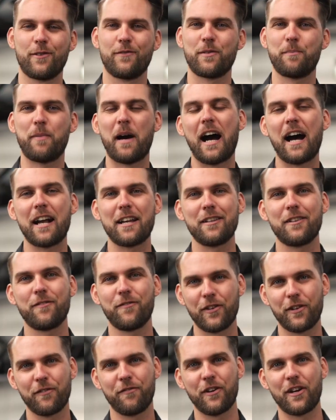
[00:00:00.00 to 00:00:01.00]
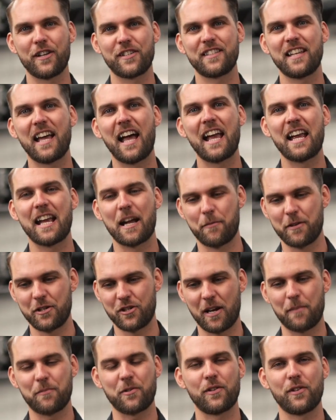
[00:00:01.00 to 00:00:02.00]
of departed for the first day and we
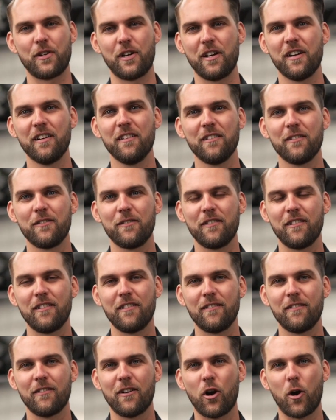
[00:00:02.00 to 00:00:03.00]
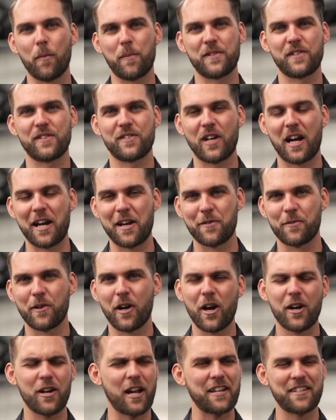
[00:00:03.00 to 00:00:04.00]
jumped on the opposite side of the
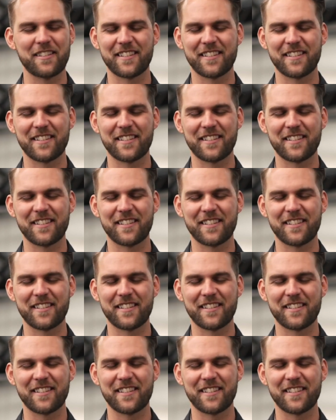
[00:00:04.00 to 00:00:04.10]
road.